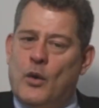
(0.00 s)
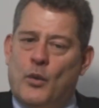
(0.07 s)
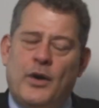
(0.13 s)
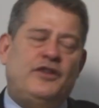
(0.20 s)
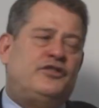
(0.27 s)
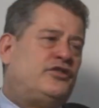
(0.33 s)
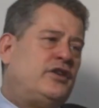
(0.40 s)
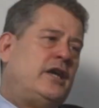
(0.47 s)

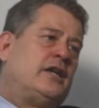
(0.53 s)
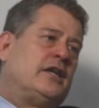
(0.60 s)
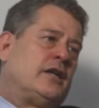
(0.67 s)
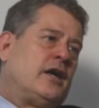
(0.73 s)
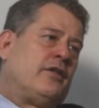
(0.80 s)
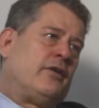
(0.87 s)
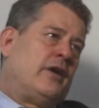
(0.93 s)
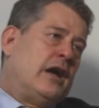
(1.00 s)
We see it
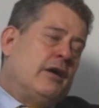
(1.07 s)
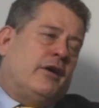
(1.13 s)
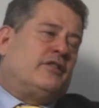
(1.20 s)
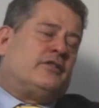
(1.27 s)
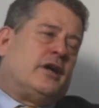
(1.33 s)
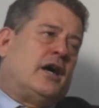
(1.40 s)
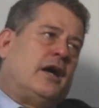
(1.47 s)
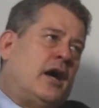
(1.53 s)
in other
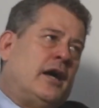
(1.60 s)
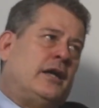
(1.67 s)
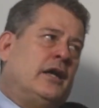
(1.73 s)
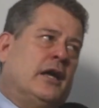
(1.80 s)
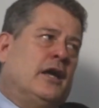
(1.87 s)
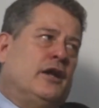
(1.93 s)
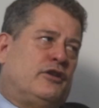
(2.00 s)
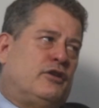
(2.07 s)
areas, and
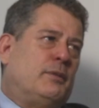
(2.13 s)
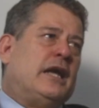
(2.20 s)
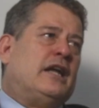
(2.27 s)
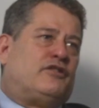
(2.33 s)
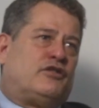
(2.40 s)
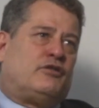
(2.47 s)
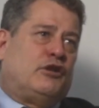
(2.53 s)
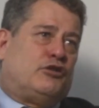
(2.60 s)
to me,
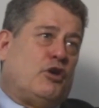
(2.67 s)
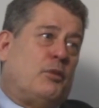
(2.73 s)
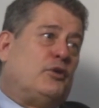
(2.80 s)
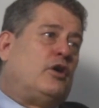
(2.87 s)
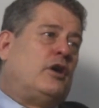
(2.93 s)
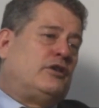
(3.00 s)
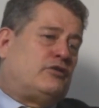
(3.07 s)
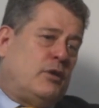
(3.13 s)
it's
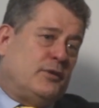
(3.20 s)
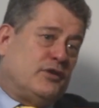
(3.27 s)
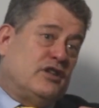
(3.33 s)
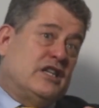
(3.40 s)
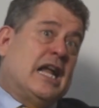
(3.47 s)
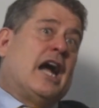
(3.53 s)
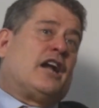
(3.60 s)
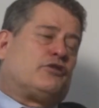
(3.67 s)
almost
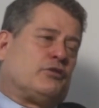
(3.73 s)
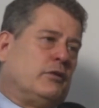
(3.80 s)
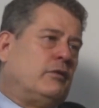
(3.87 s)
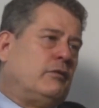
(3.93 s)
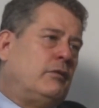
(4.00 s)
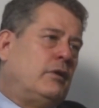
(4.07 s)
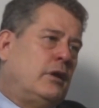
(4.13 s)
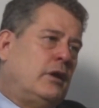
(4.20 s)
a
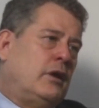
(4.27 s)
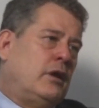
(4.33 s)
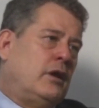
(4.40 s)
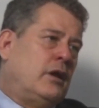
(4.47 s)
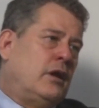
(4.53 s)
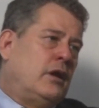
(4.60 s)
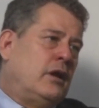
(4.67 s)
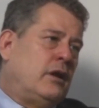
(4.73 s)
natural
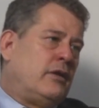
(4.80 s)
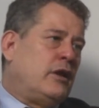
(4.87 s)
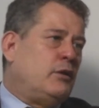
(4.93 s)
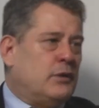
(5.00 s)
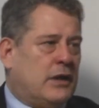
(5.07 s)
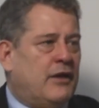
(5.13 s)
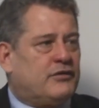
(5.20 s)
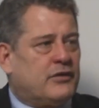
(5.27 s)
that
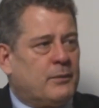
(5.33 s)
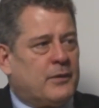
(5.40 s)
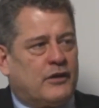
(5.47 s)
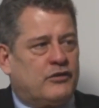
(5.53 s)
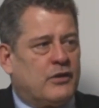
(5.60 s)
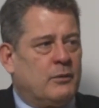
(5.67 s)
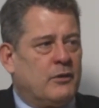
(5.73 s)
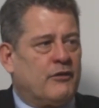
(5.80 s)
you would have something
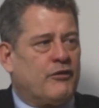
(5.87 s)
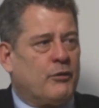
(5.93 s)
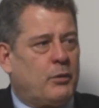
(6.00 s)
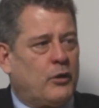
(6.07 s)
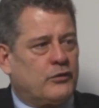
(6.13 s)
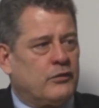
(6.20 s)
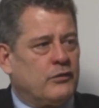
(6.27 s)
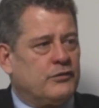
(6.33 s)
similar for
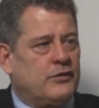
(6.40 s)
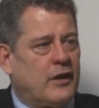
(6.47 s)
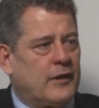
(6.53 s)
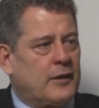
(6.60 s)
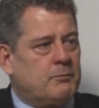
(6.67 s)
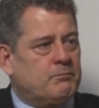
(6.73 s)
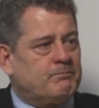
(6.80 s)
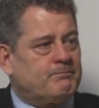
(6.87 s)
personal selling.